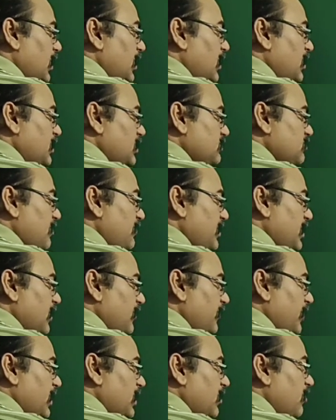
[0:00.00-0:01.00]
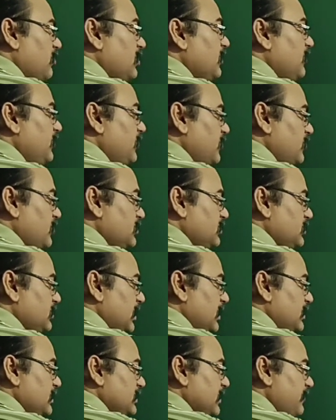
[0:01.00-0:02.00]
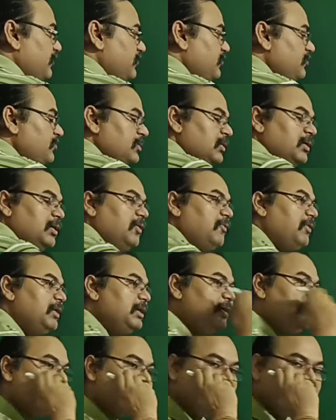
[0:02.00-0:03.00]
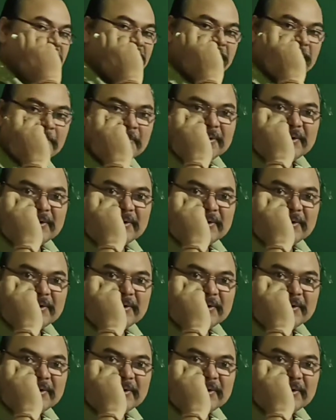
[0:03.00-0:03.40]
In this way, we can find out the force, that is F2. Why F2?